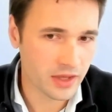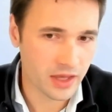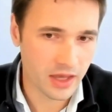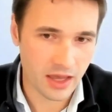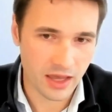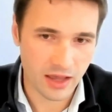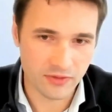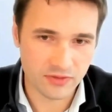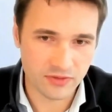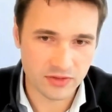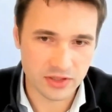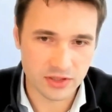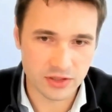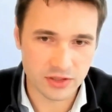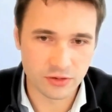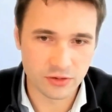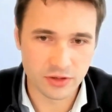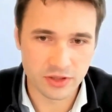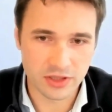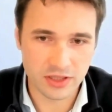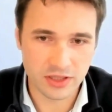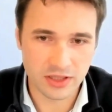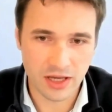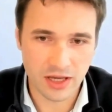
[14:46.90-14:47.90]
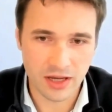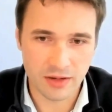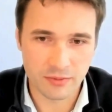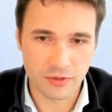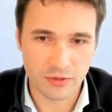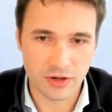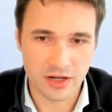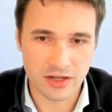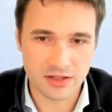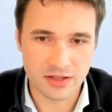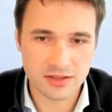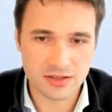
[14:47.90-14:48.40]
have security
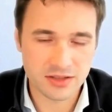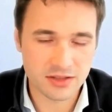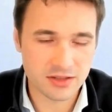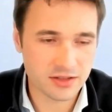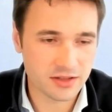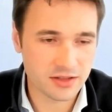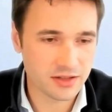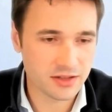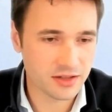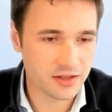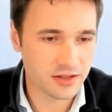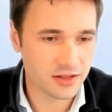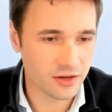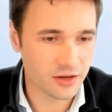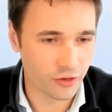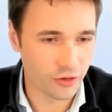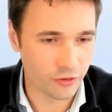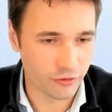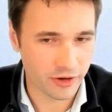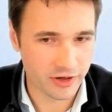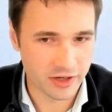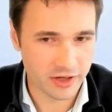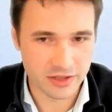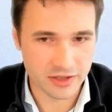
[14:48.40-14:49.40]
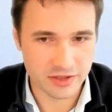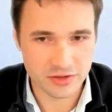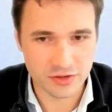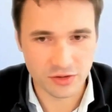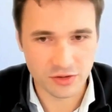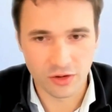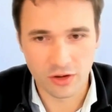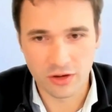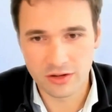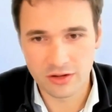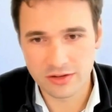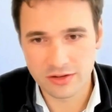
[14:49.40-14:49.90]
cameras already
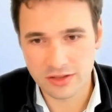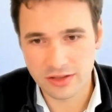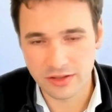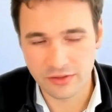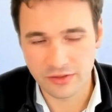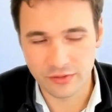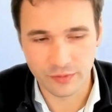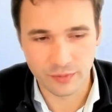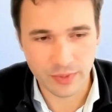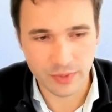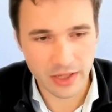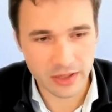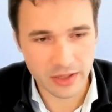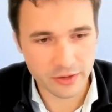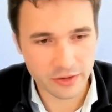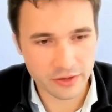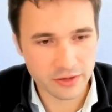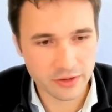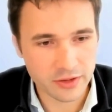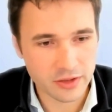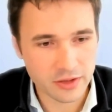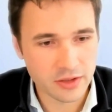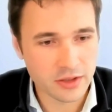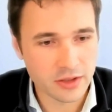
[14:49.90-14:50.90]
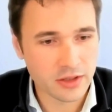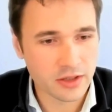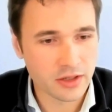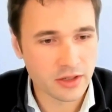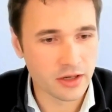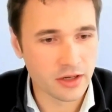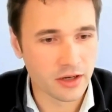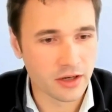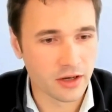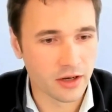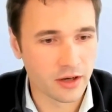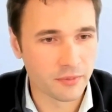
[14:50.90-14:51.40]
installed, even better.
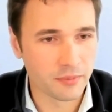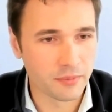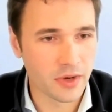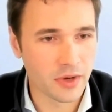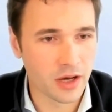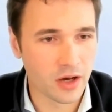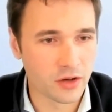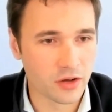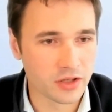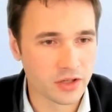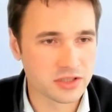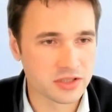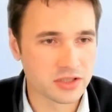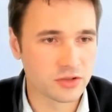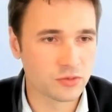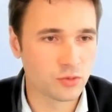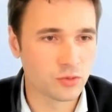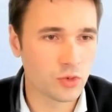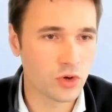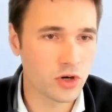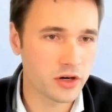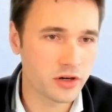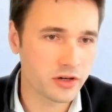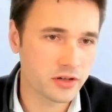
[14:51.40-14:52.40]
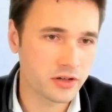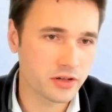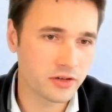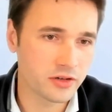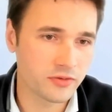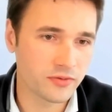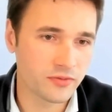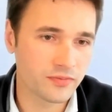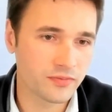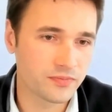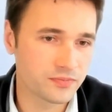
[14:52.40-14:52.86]
How does it work?